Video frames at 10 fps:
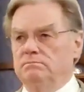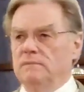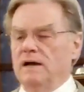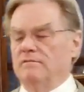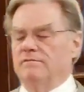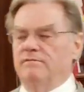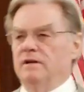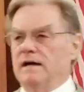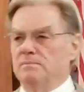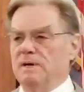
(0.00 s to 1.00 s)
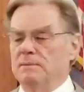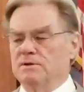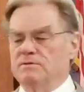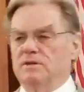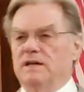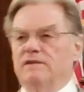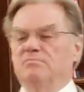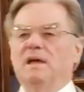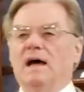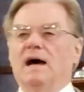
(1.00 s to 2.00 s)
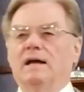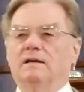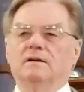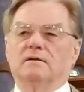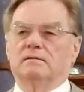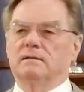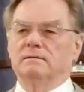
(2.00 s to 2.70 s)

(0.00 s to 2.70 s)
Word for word: uh, fill out papers for the FBI, you know.